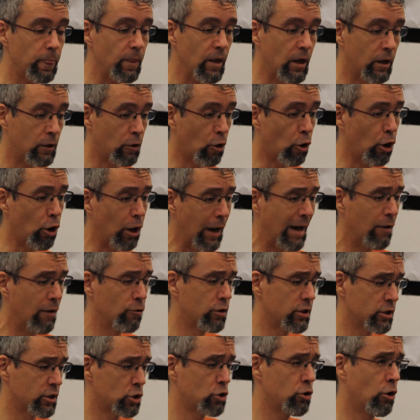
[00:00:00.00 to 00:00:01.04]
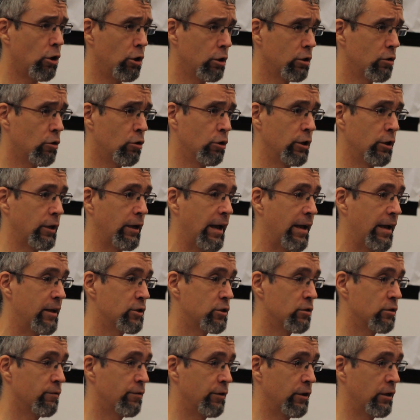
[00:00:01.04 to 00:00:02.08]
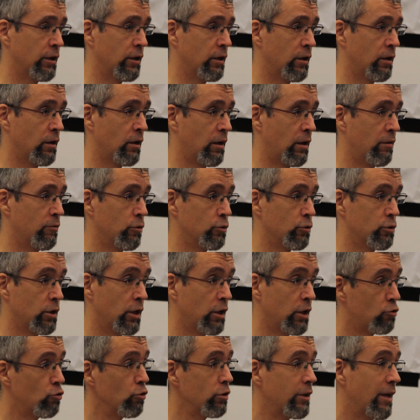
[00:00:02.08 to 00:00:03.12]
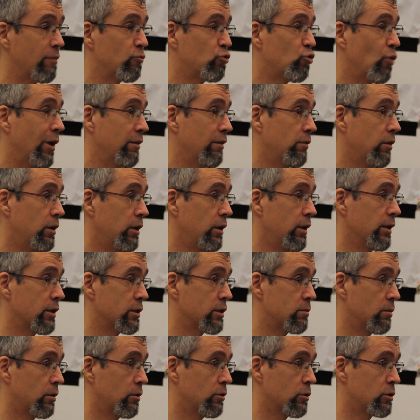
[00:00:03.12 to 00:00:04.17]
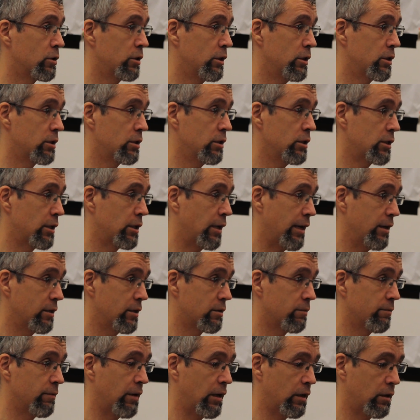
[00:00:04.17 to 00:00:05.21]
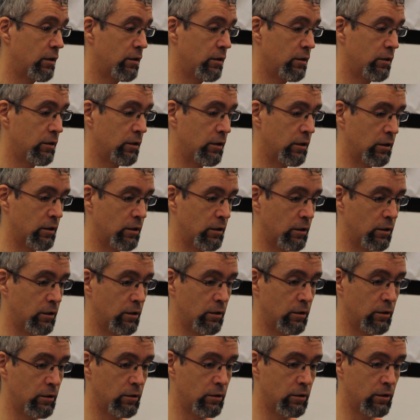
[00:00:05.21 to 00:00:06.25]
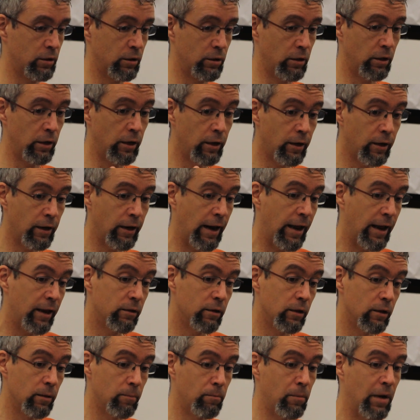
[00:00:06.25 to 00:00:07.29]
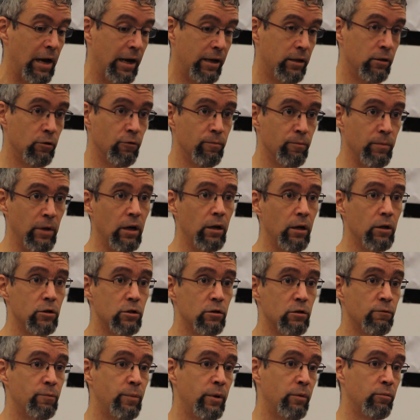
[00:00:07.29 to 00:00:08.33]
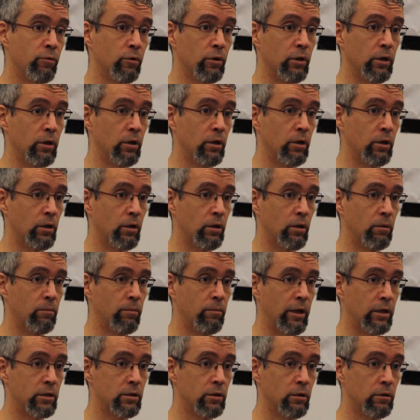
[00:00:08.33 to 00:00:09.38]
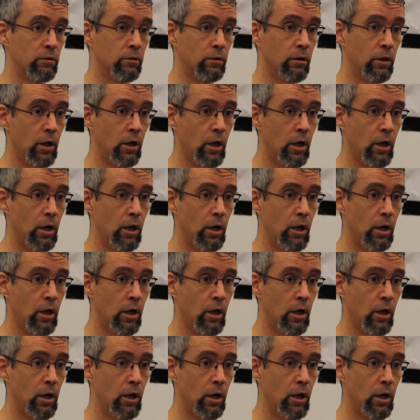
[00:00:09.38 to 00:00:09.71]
An all-out assault on the gains of the revolution. It took them 20 years because these gains are very ingrained in the mind of millions of people in Mexico.